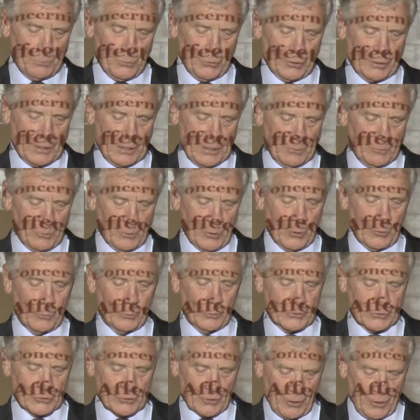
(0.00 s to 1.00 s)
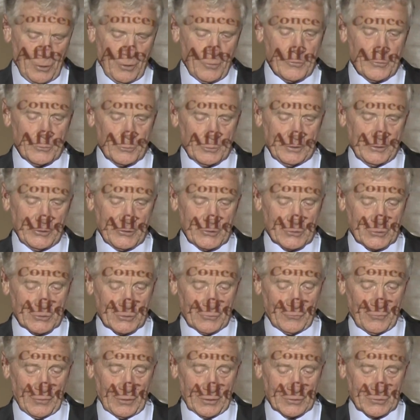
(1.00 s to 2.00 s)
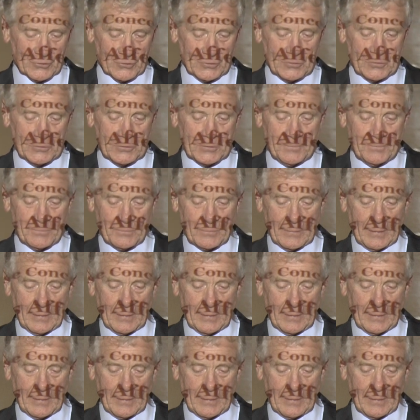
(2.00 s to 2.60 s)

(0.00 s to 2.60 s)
book he wrote was called The Religious Affections,